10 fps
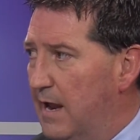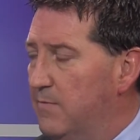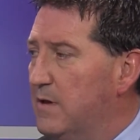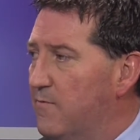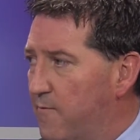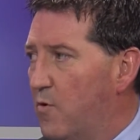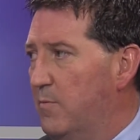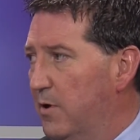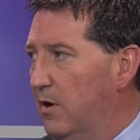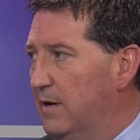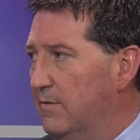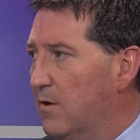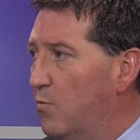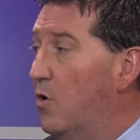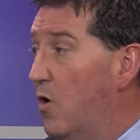and the affordability
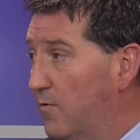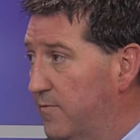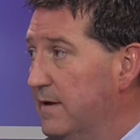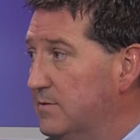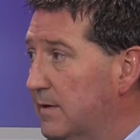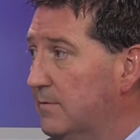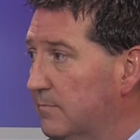that we're all facing.